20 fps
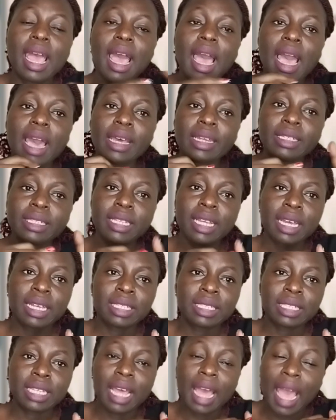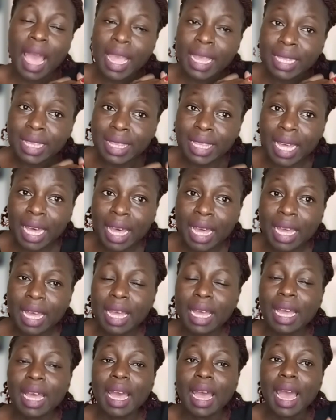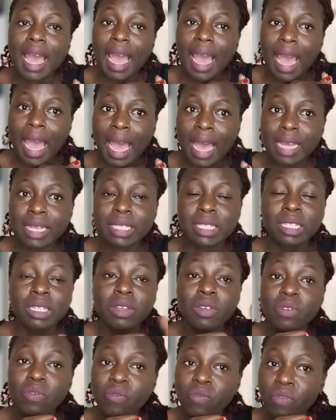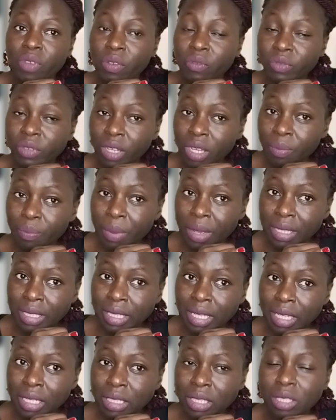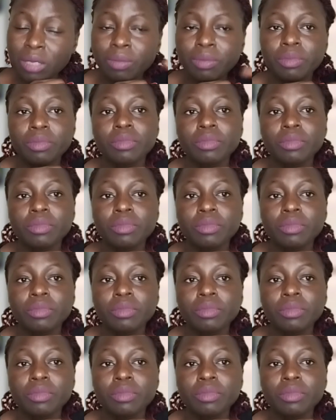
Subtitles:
are taxed either at 15%